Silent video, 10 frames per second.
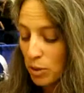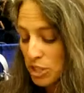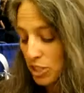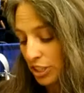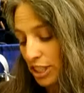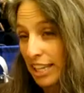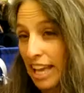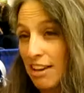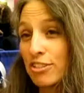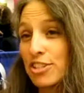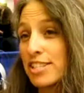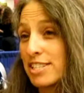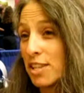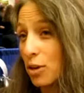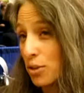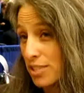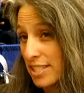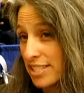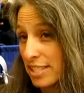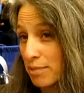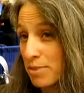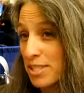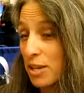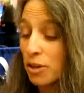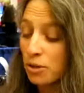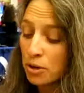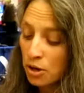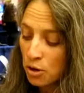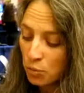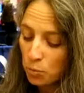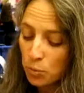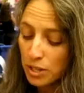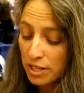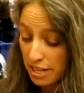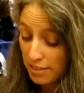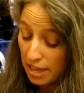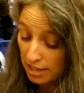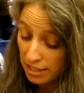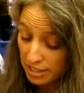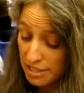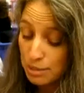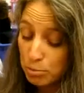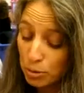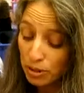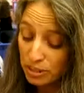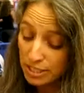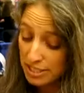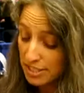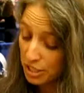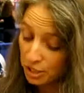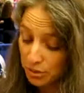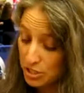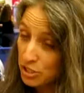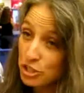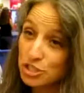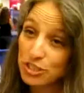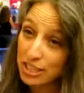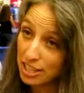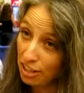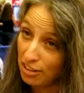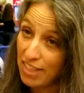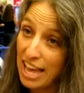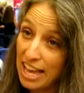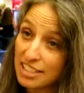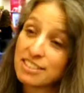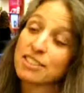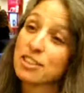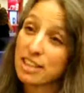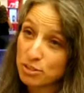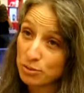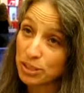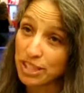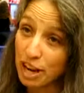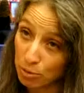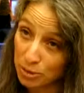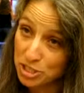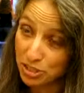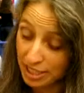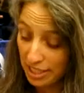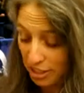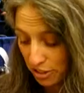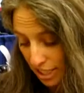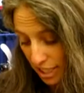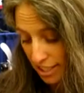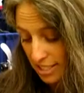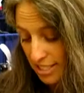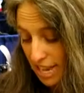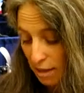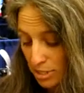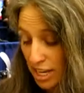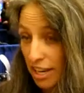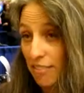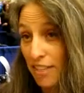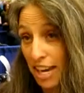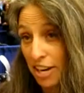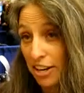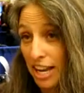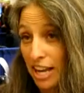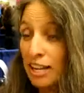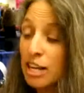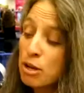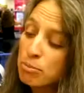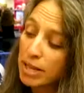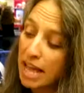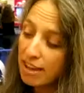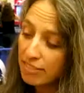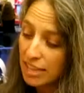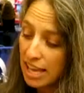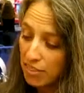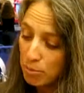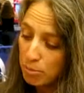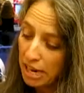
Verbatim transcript: what you're looking at versus the whole system. So, and that is important because, you know, in surgery and all of that, that's really are what you're getting. You're getting the snapshot of the area. But having had the